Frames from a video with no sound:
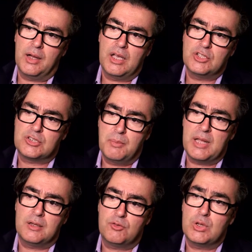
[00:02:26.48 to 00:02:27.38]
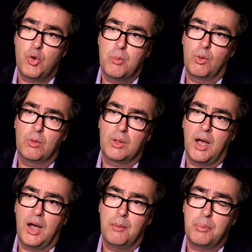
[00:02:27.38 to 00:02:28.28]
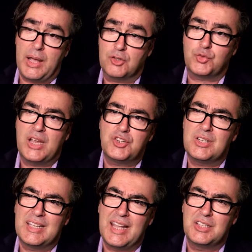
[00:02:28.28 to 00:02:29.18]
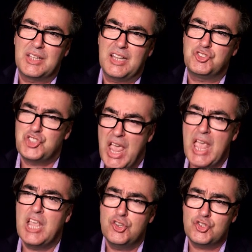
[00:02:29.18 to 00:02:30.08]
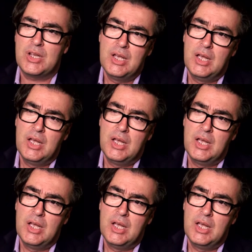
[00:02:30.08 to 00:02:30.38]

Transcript: intermittent renewable penetration can change